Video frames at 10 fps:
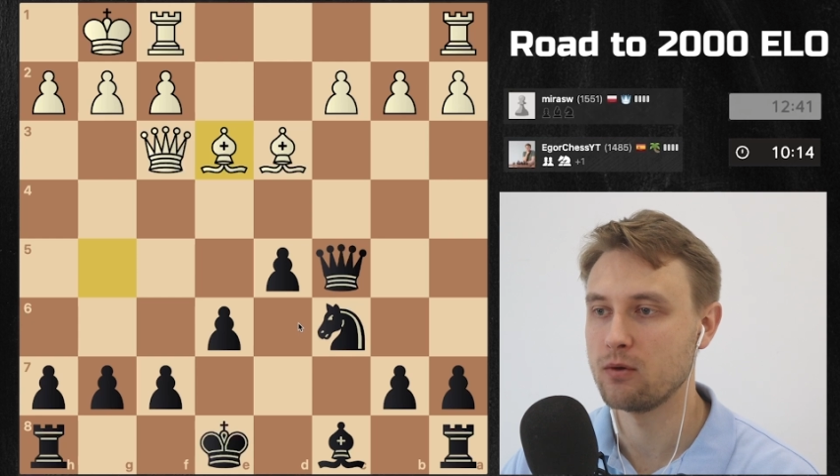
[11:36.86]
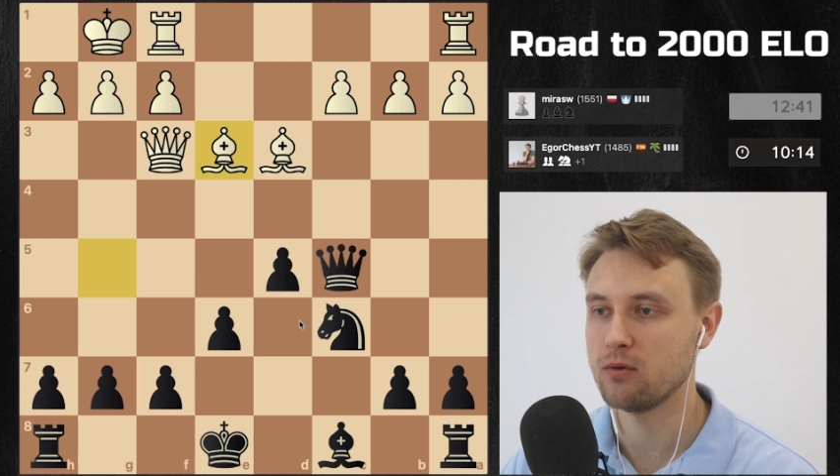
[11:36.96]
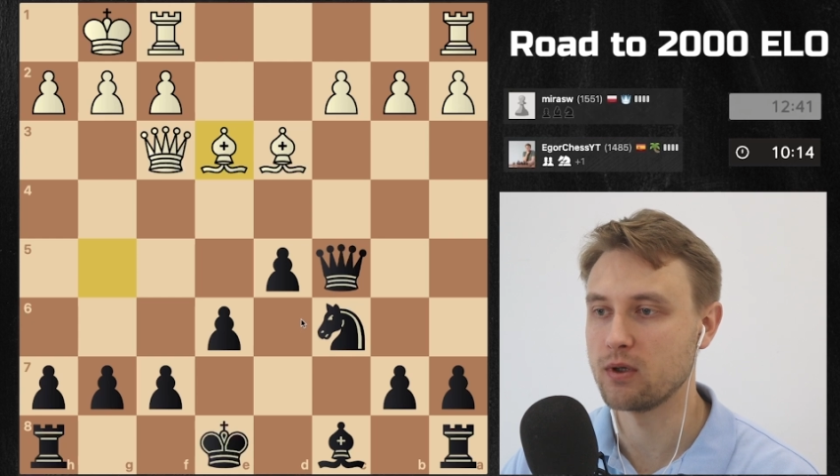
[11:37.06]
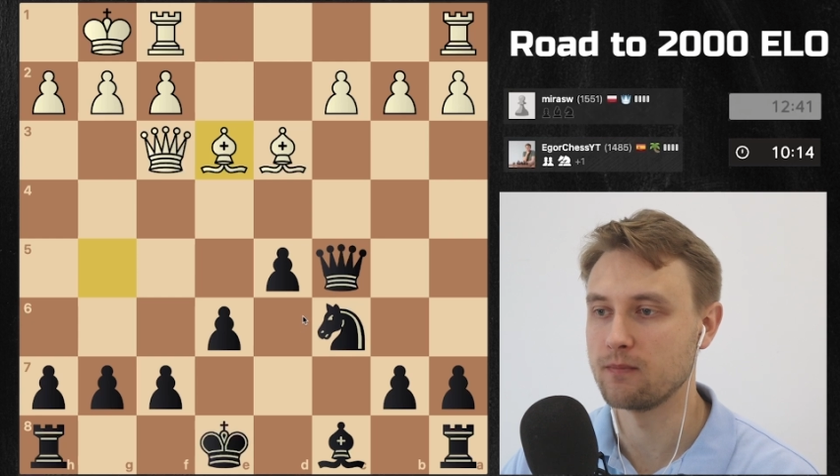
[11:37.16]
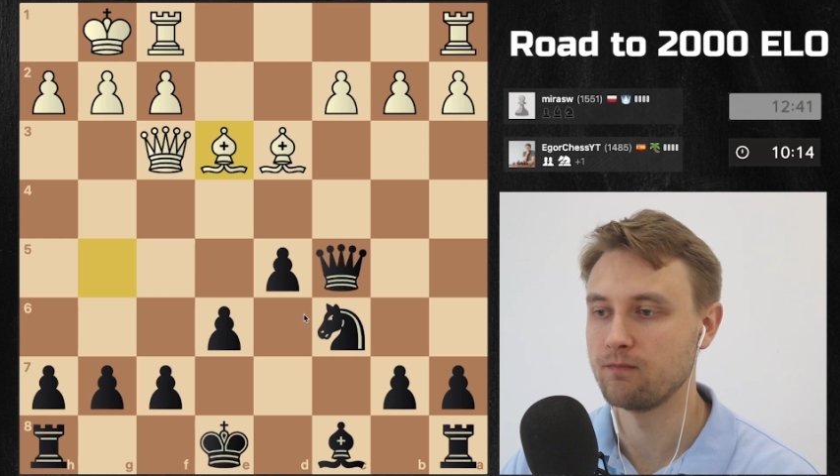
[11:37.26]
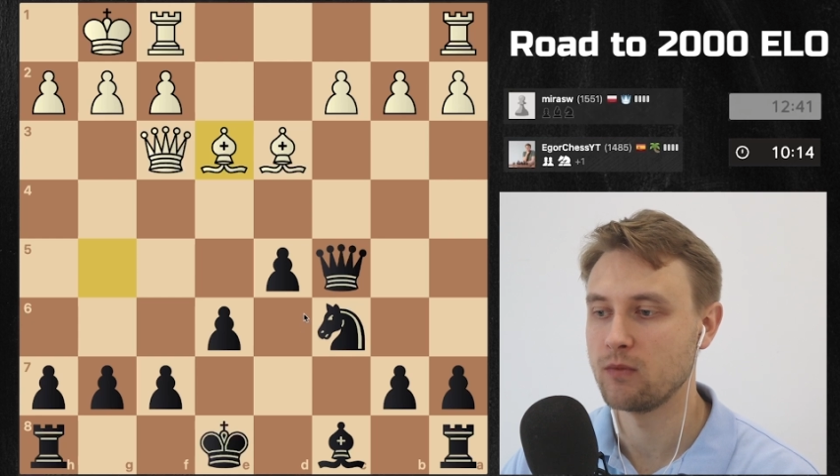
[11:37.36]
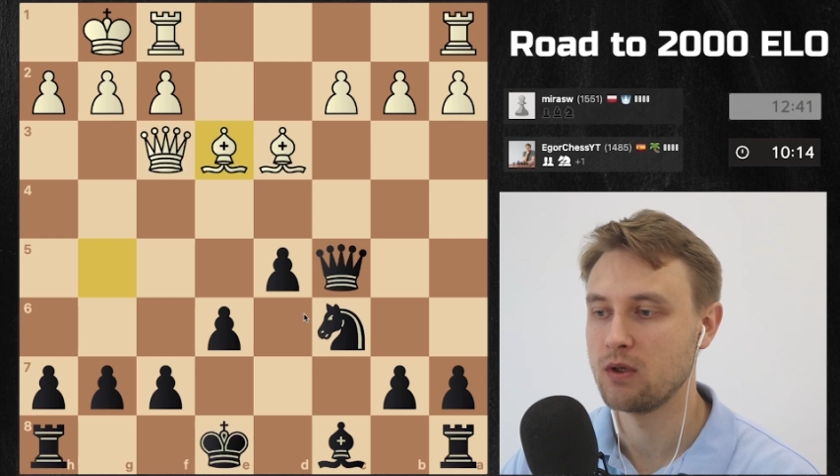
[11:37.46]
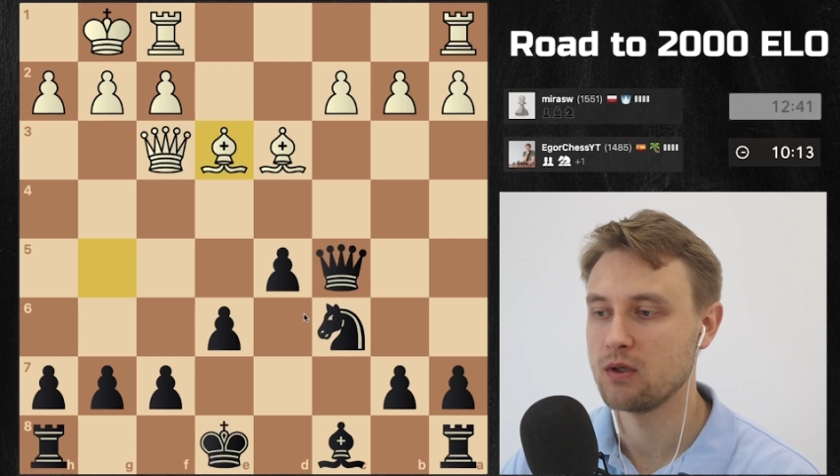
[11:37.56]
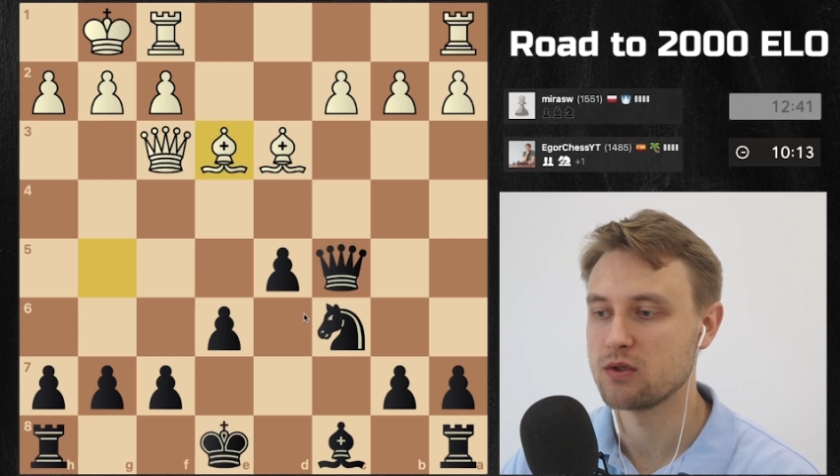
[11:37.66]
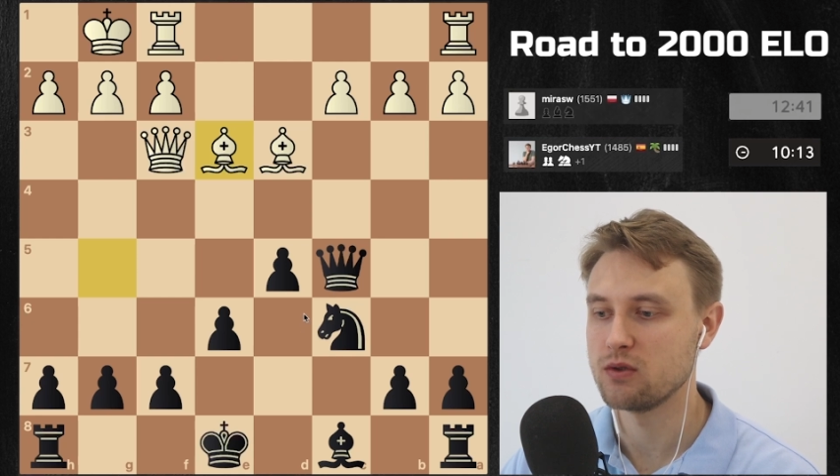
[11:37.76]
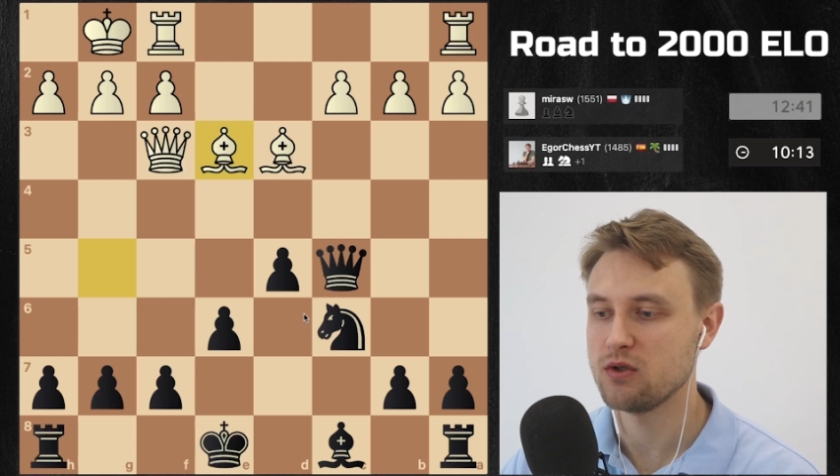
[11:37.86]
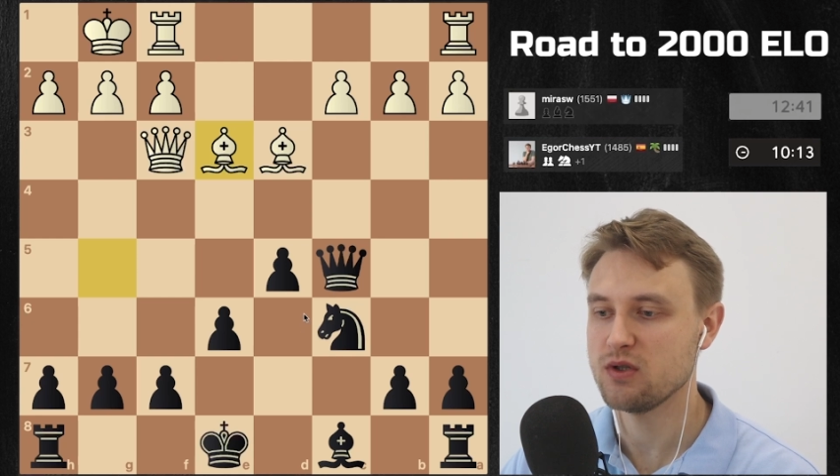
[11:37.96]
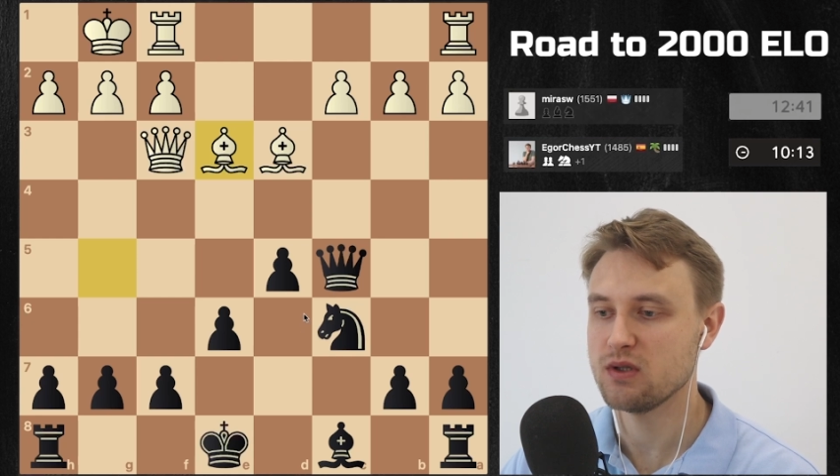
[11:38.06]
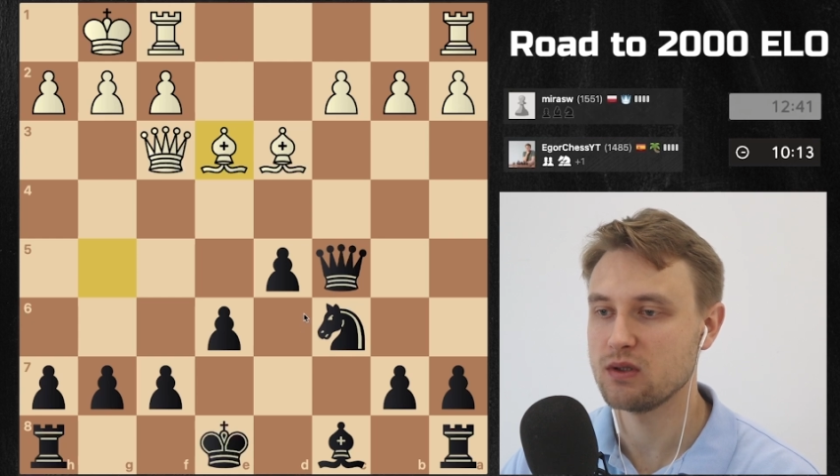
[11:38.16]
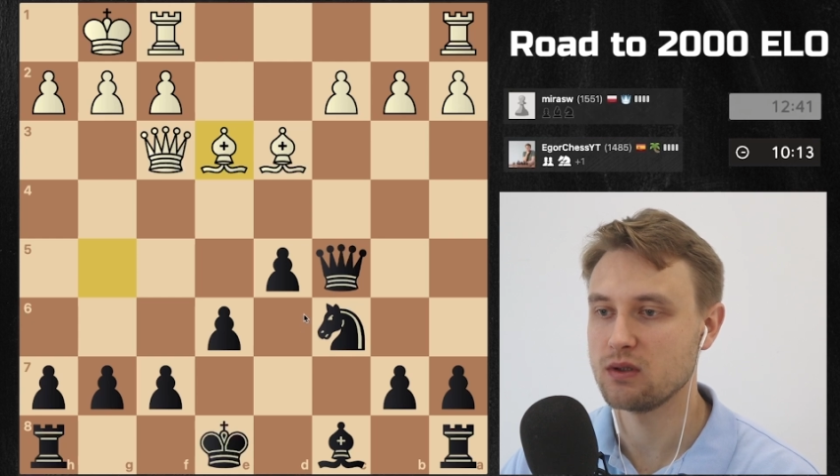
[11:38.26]
Okay, so he
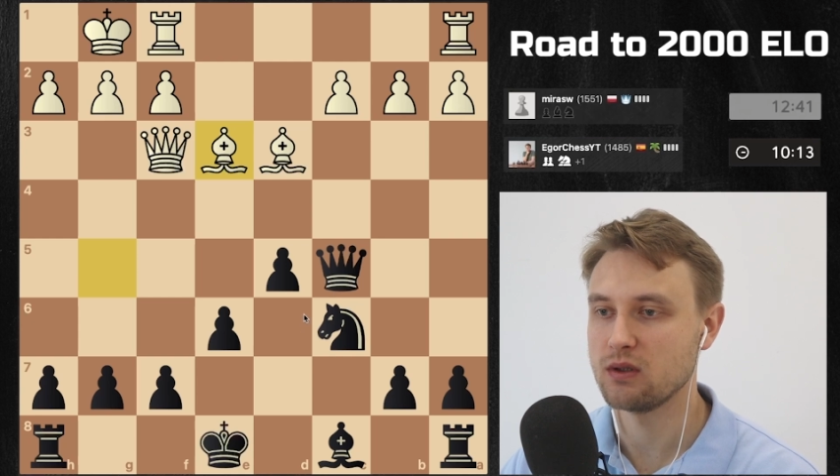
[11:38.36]
just